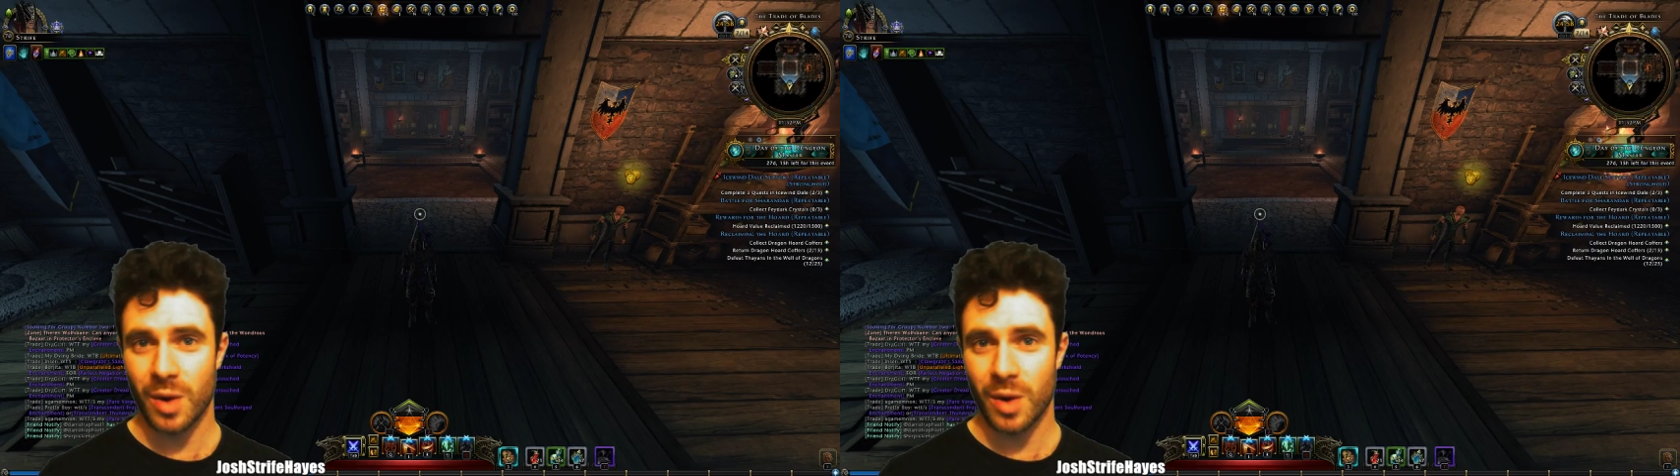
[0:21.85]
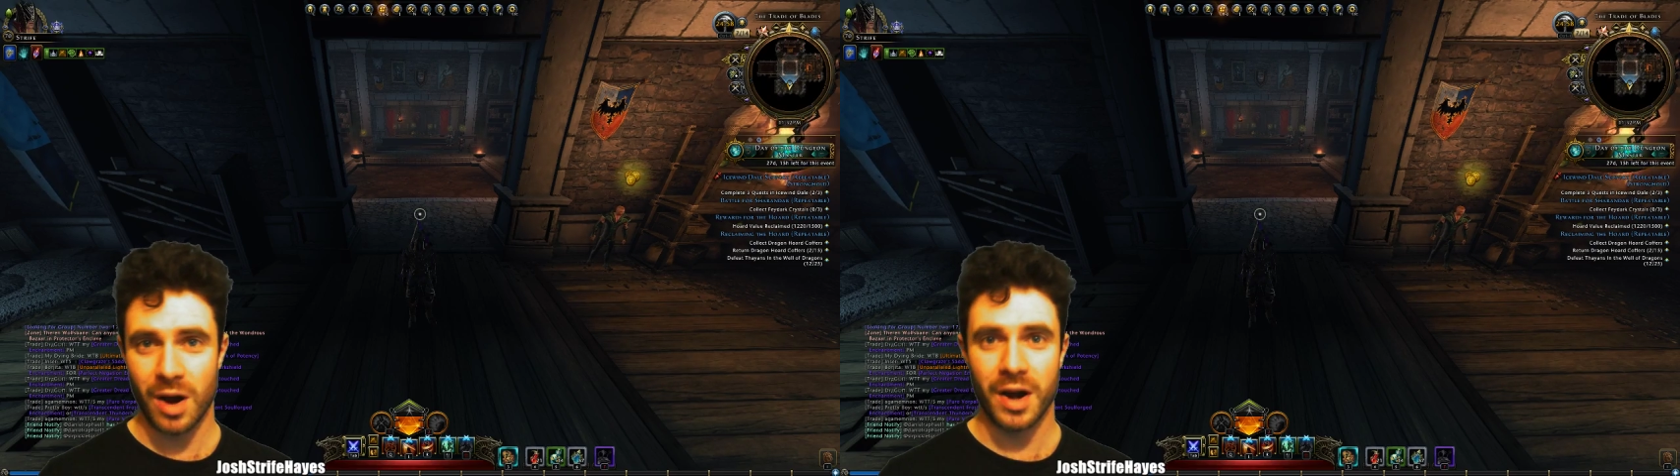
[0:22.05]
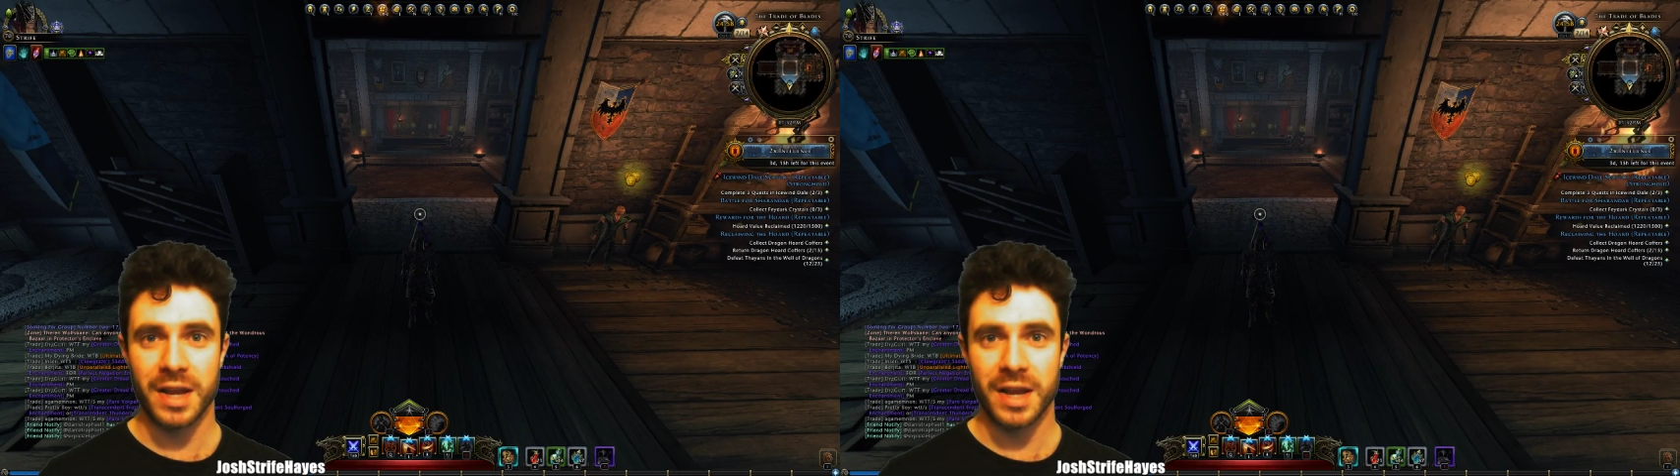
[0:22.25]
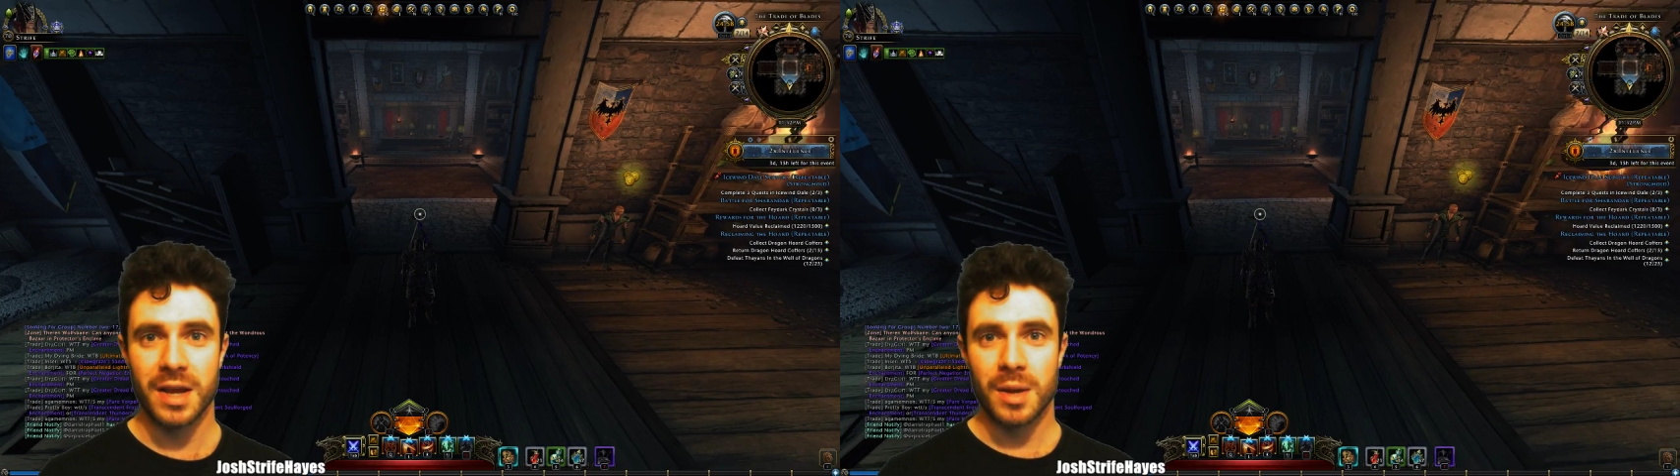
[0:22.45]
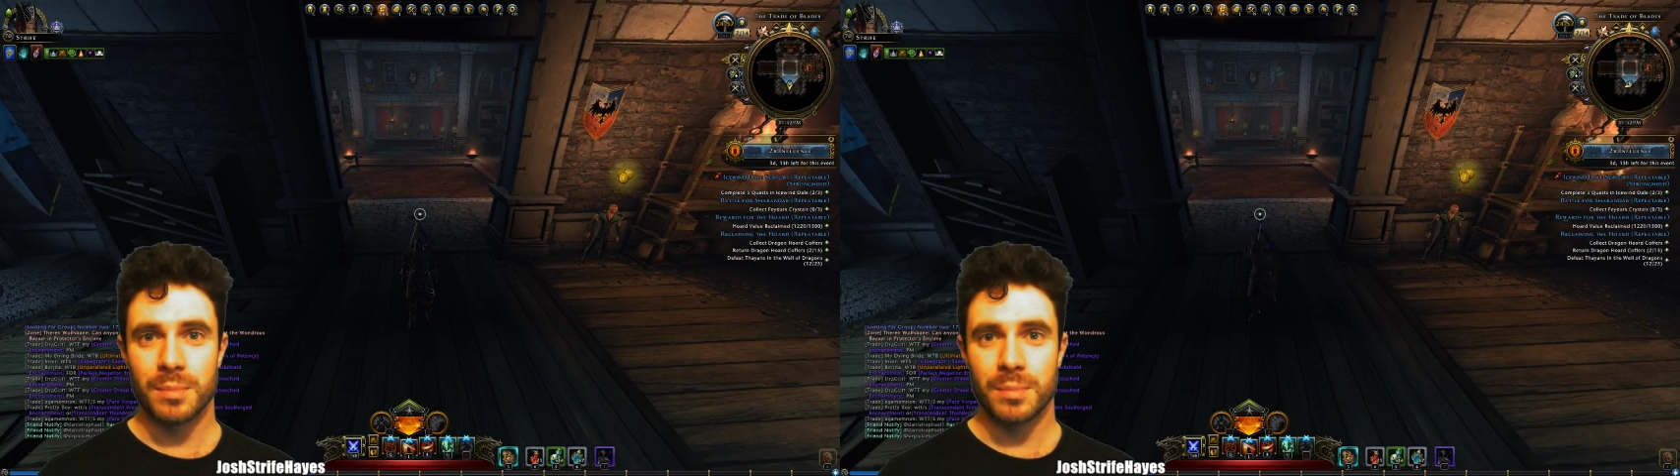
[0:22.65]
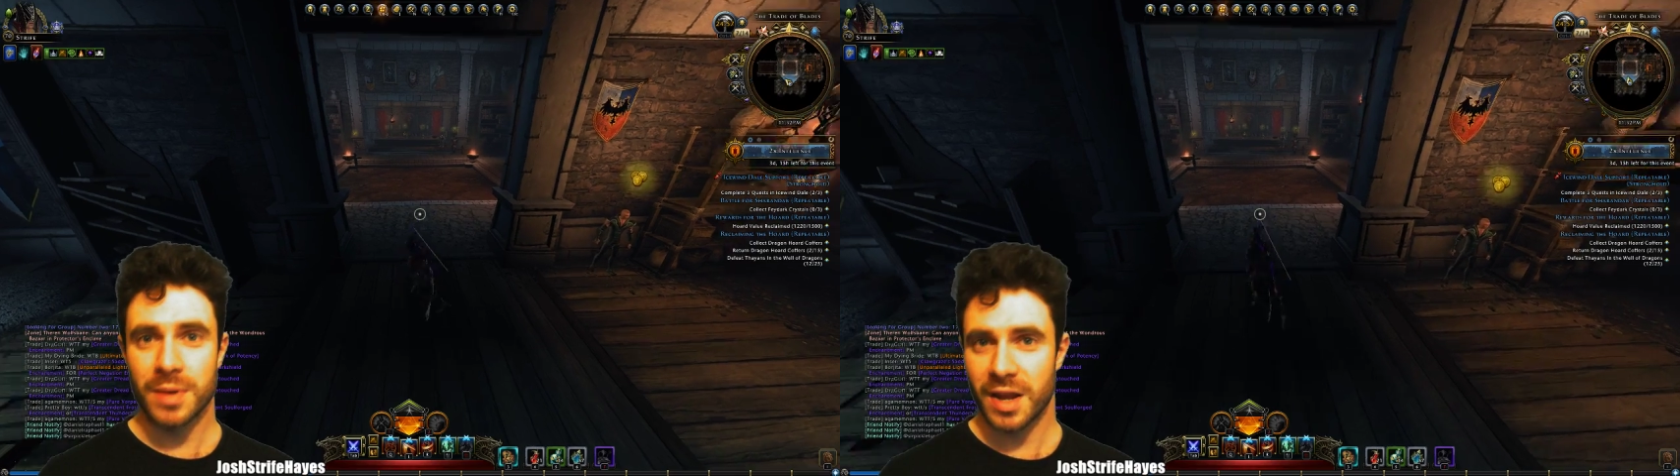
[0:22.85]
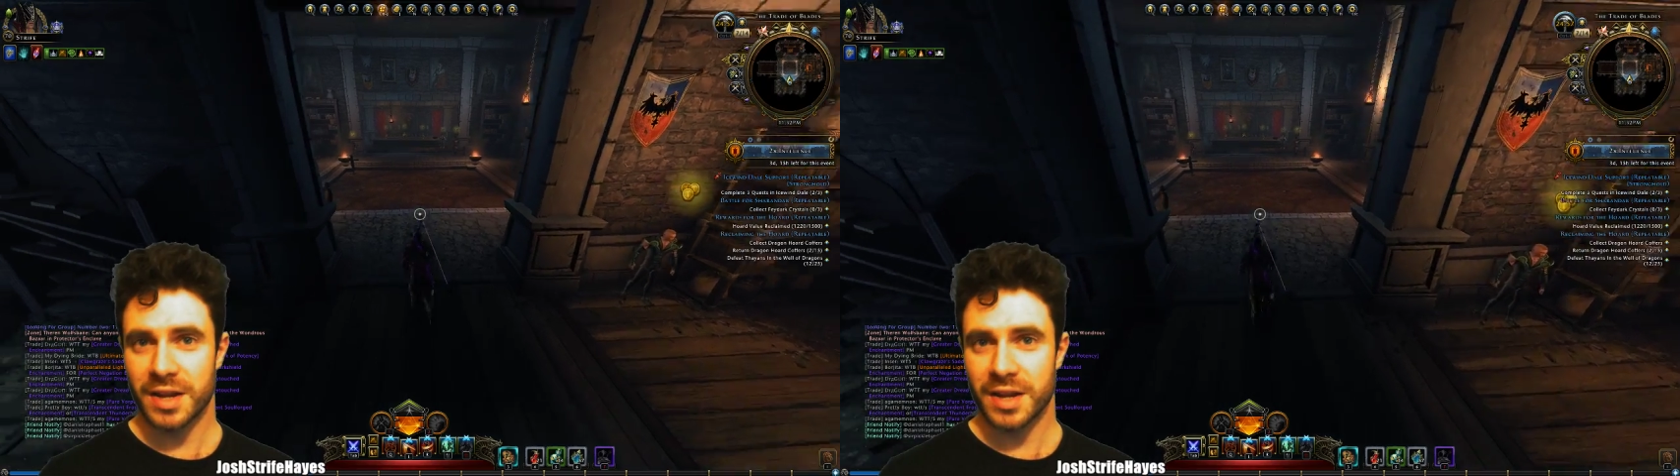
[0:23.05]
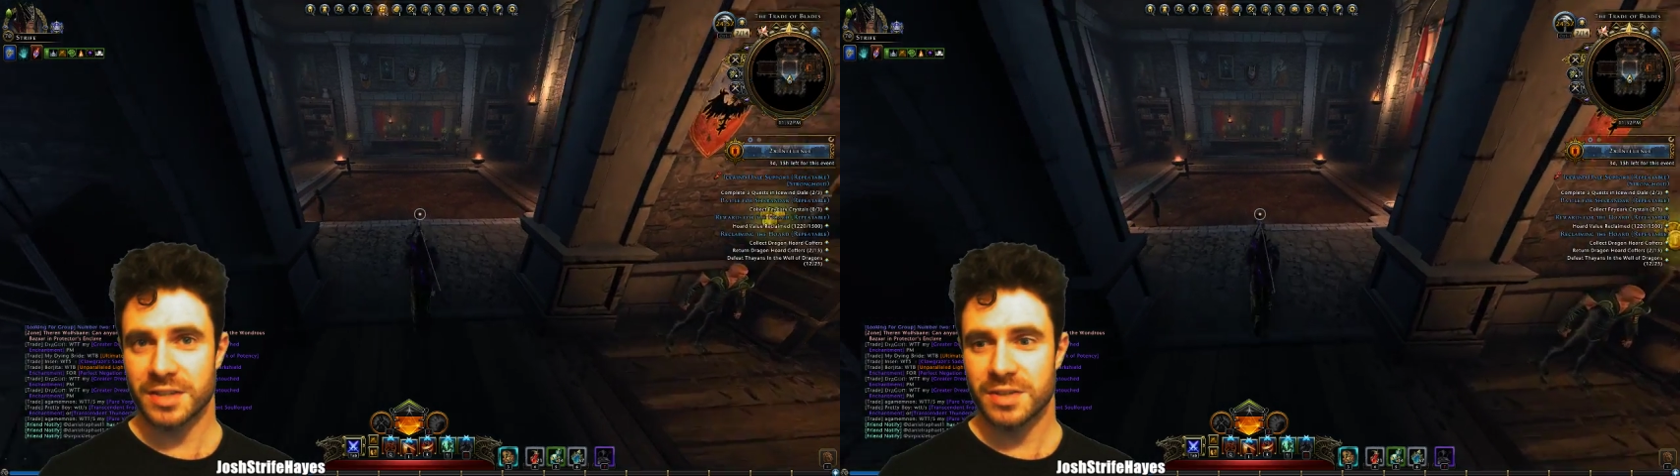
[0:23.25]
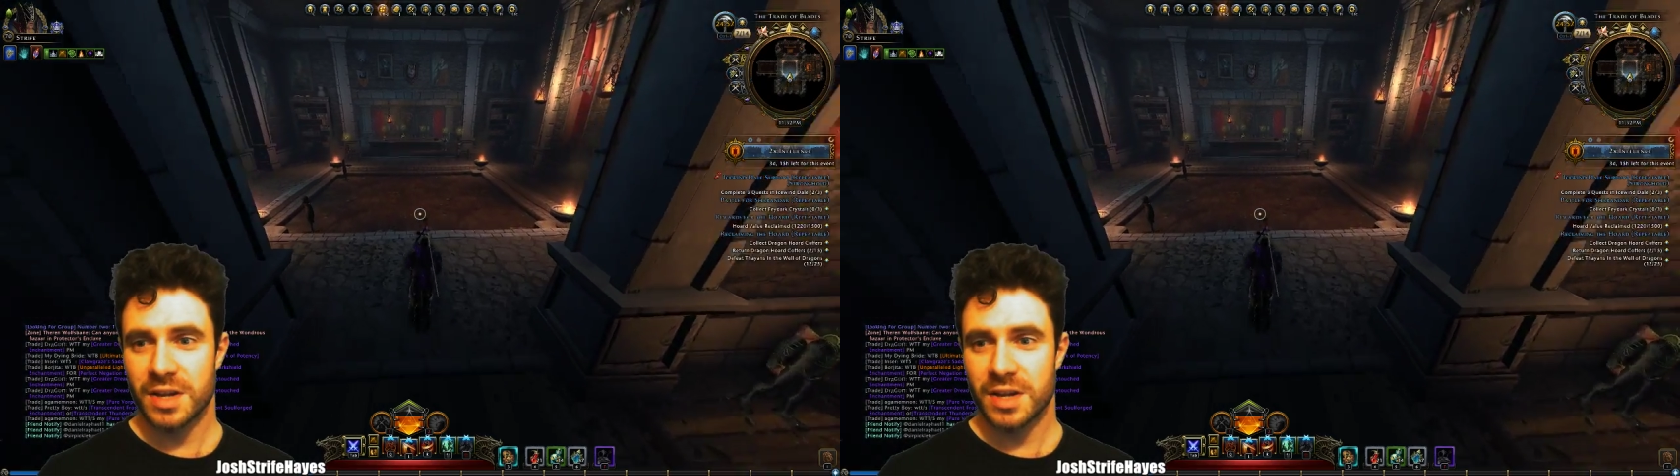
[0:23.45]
I play it.